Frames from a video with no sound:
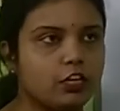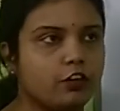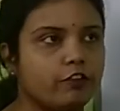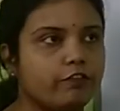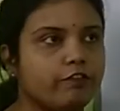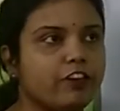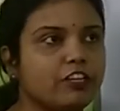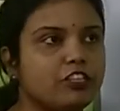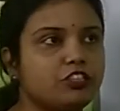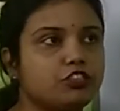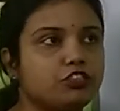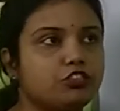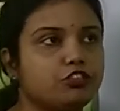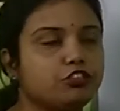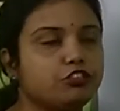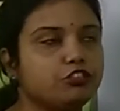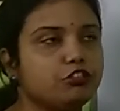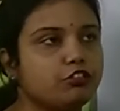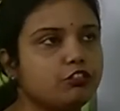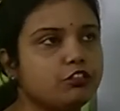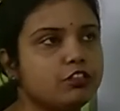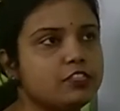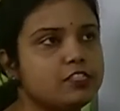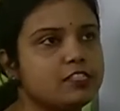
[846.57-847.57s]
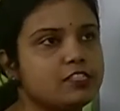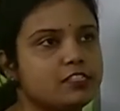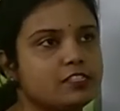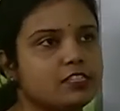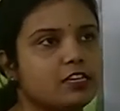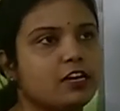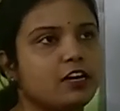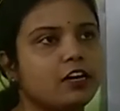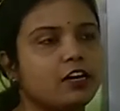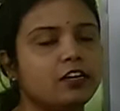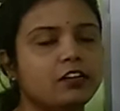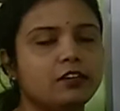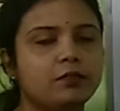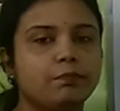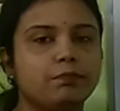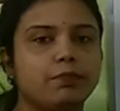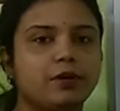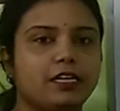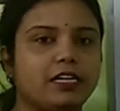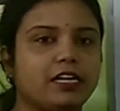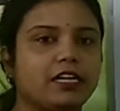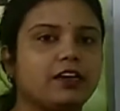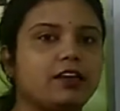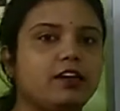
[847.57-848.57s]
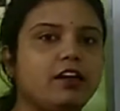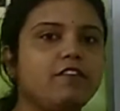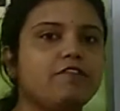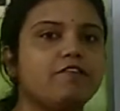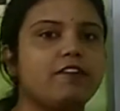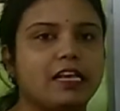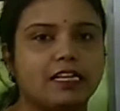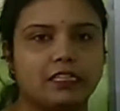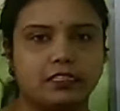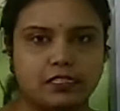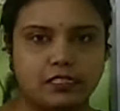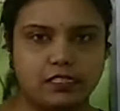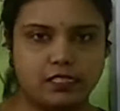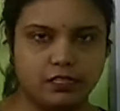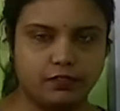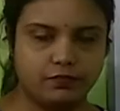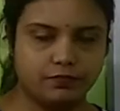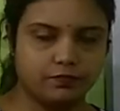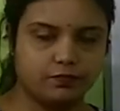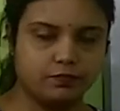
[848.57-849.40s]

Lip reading: which shows a particular valency.